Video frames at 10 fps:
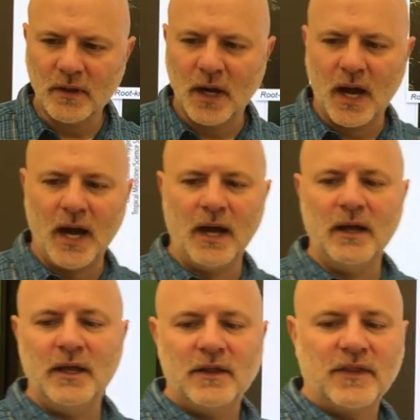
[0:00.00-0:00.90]

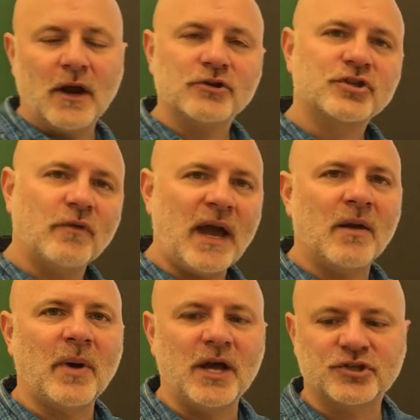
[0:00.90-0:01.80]
Uh, they're
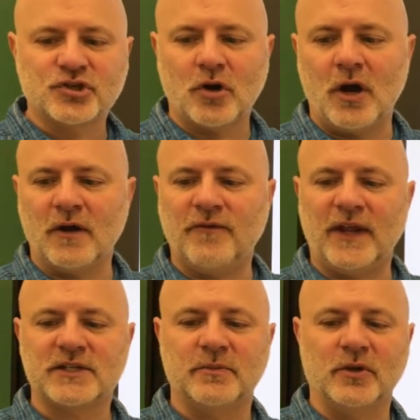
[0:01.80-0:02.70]
surrounded by a strong
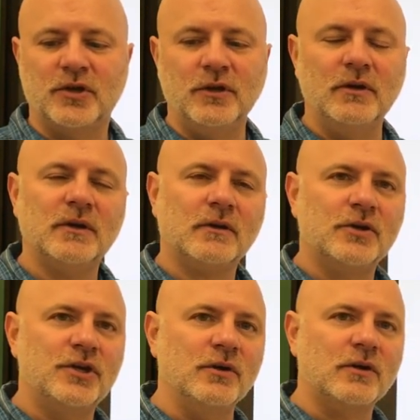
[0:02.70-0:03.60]
flexible cuti
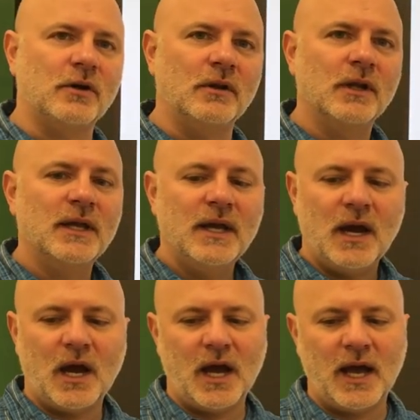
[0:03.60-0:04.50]
cuticle
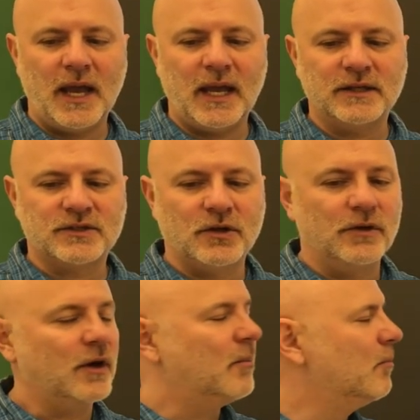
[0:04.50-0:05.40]
uh, and so
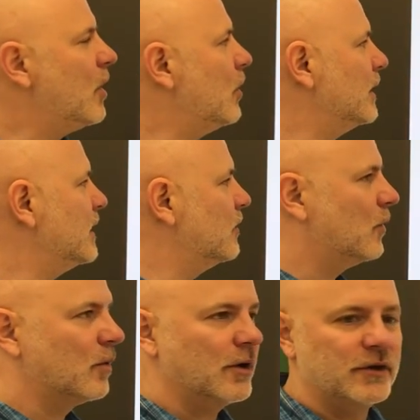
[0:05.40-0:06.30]
they'll molt in
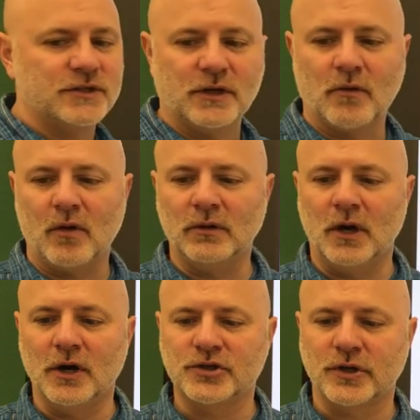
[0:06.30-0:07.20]
order to grow
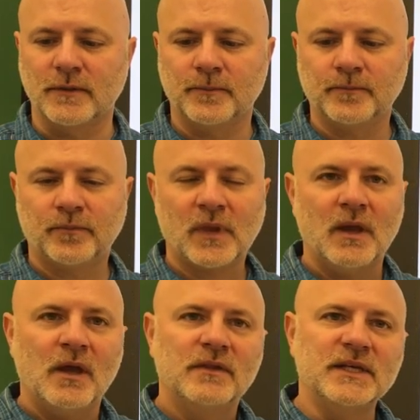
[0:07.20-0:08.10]
larger.
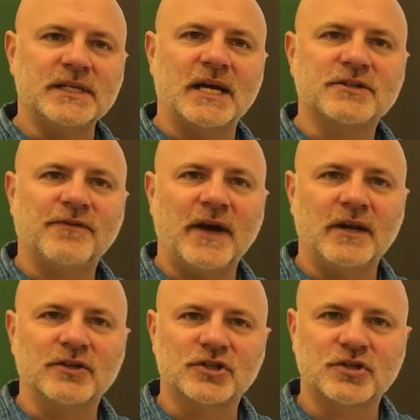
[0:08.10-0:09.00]
These guys are
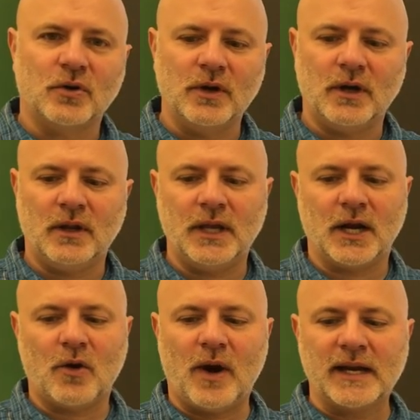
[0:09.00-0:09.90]
found in soil and
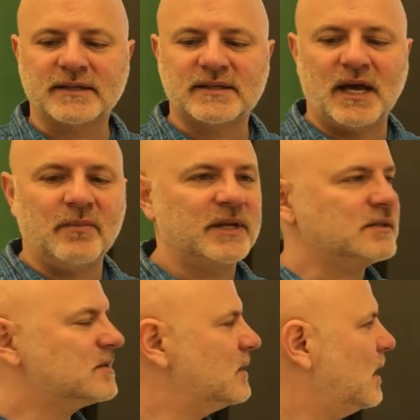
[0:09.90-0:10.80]
aquatic
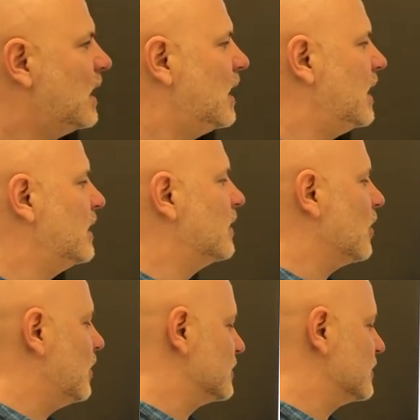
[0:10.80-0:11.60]
sediments, uh, and they're